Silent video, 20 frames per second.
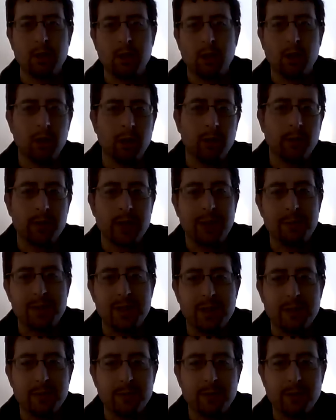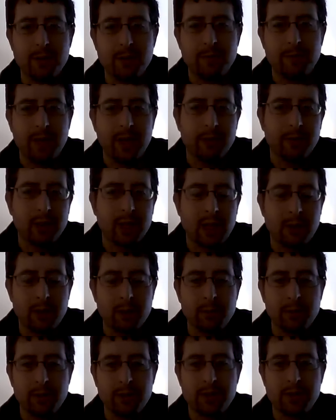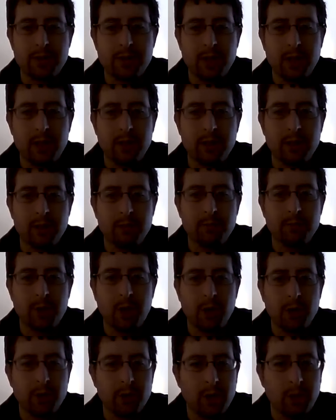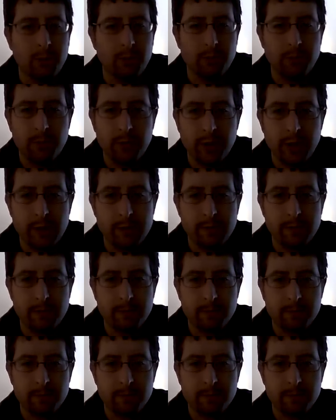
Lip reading: or top 10 for favorite comic books, and although I'm very